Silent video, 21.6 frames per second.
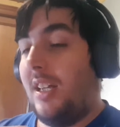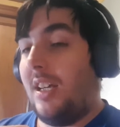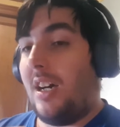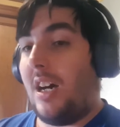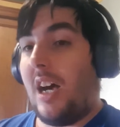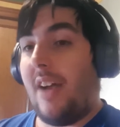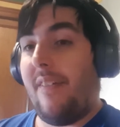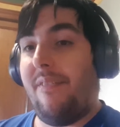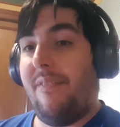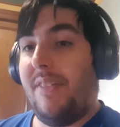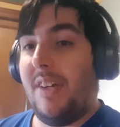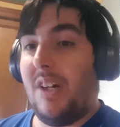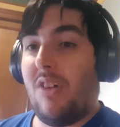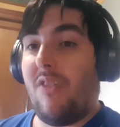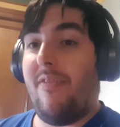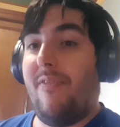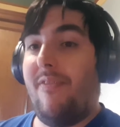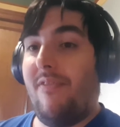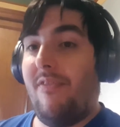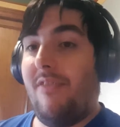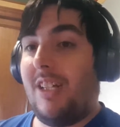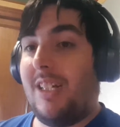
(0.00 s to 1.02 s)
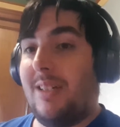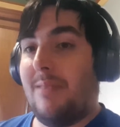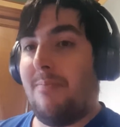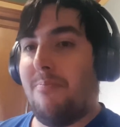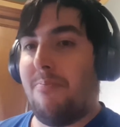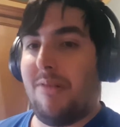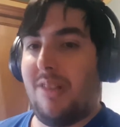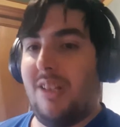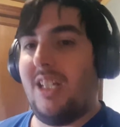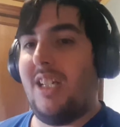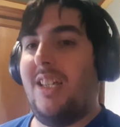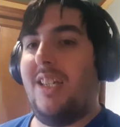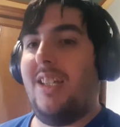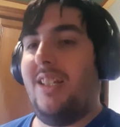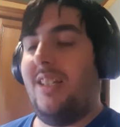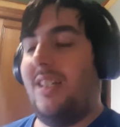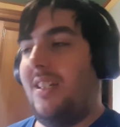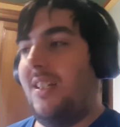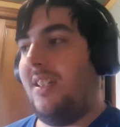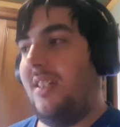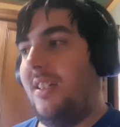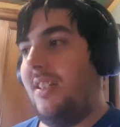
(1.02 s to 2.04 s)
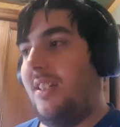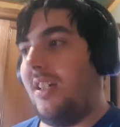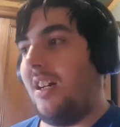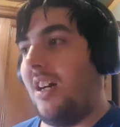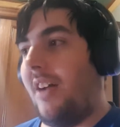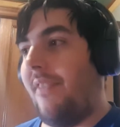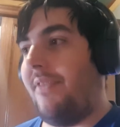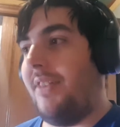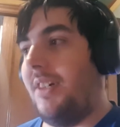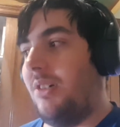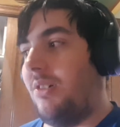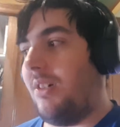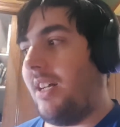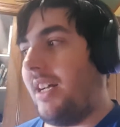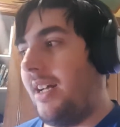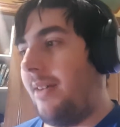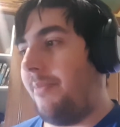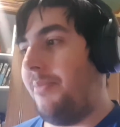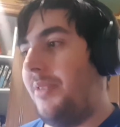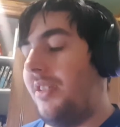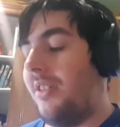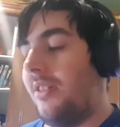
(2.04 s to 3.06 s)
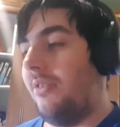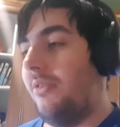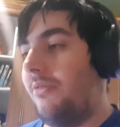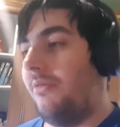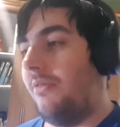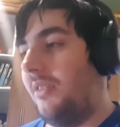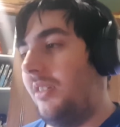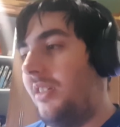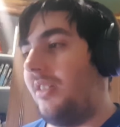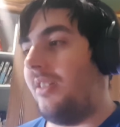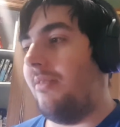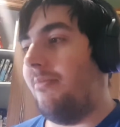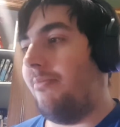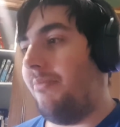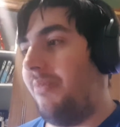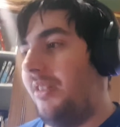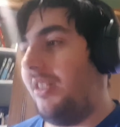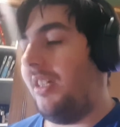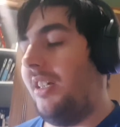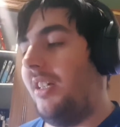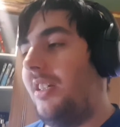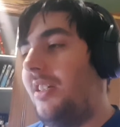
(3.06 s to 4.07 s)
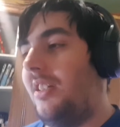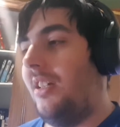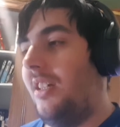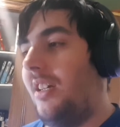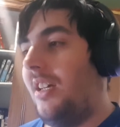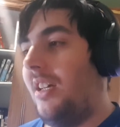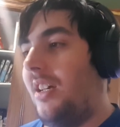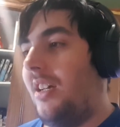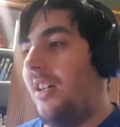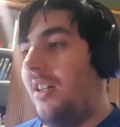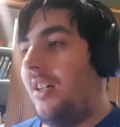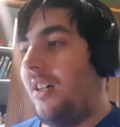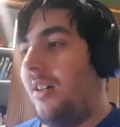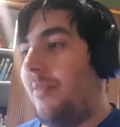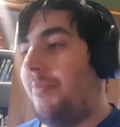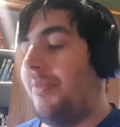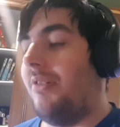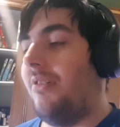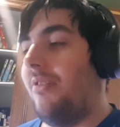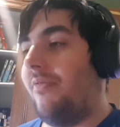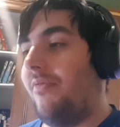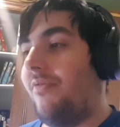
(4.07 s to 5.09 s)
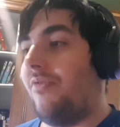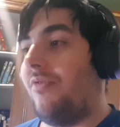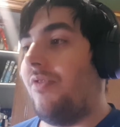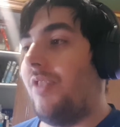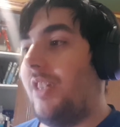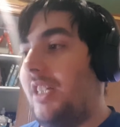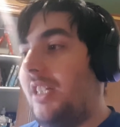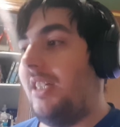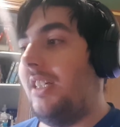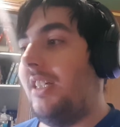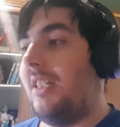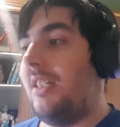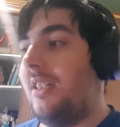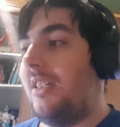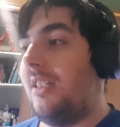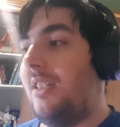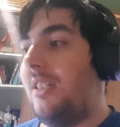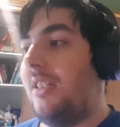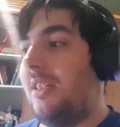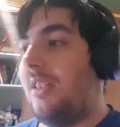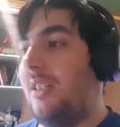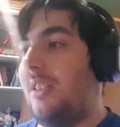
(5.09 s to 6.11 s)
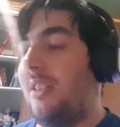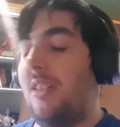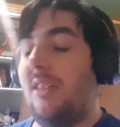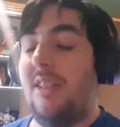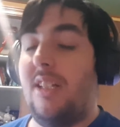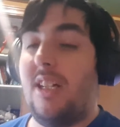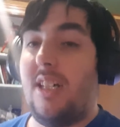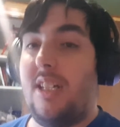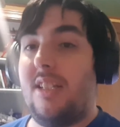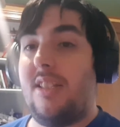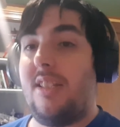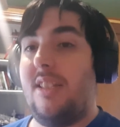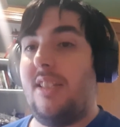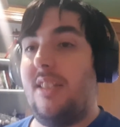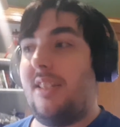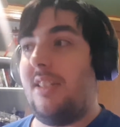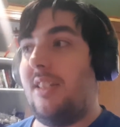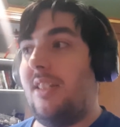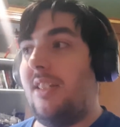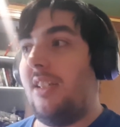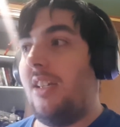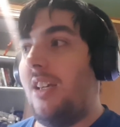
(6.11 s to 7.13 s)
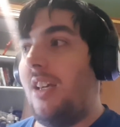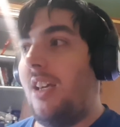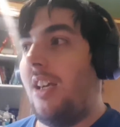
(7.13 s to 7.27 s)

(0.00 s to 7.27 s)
I felt complete. I felt absolutely complete upon reading the last.